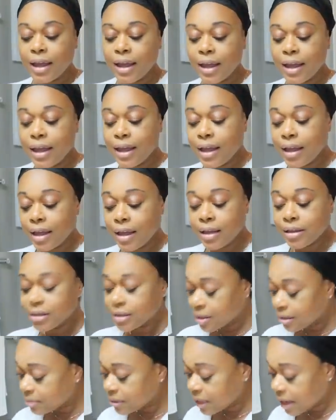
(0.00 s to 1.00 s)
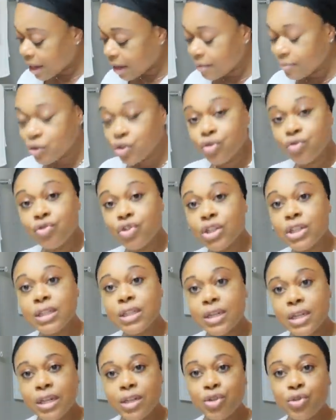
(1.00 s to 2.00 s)
And sometimes you
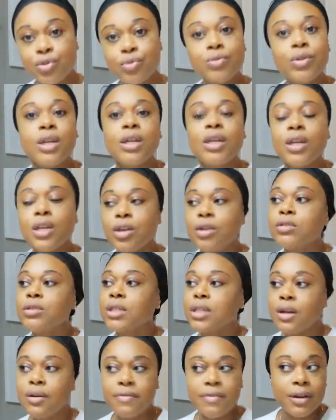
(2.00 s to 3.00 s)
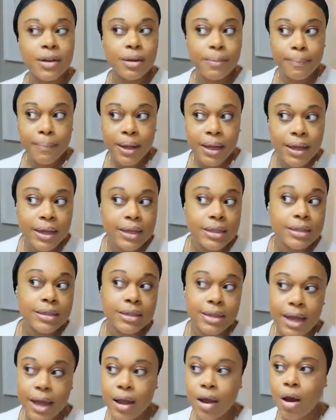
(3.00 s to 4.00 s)
just need to kick yourself in the butt and
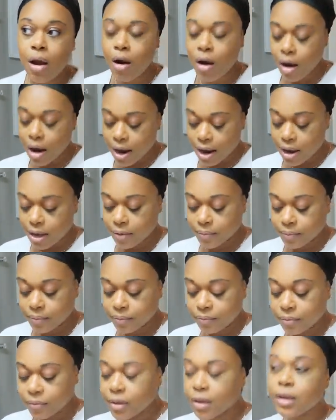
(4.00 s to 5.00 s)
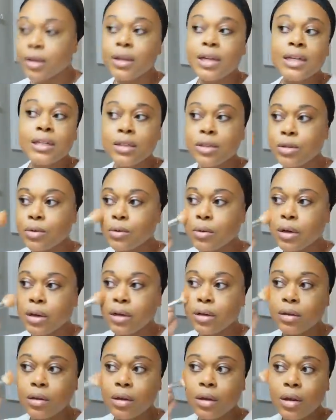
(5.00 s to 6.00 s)
say, all right, let's do
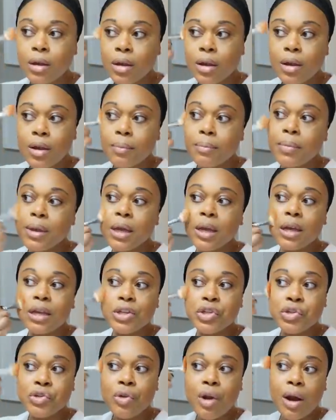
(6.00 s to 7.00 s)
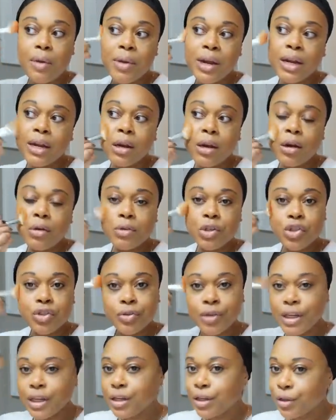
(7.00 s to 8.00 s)
it. Because you already know what
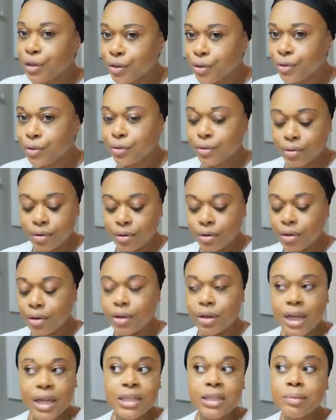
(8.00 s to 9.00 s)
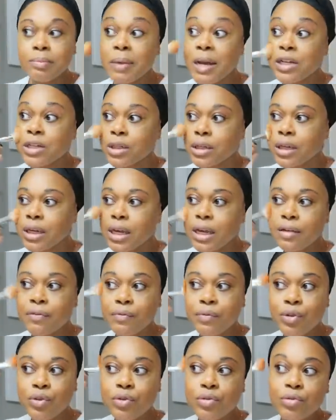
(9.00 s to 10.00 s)
you need to do especially
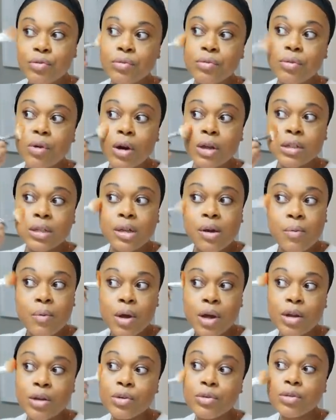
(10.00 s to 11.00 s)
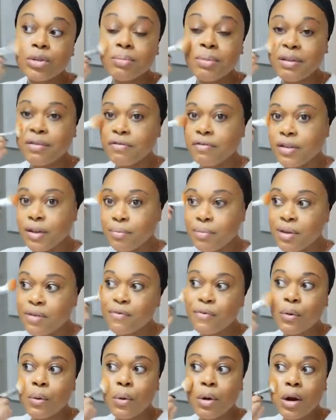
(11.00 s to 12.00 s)
if you are someone who's been fit
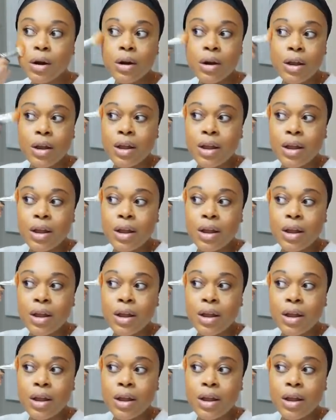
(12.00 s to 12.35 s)
before,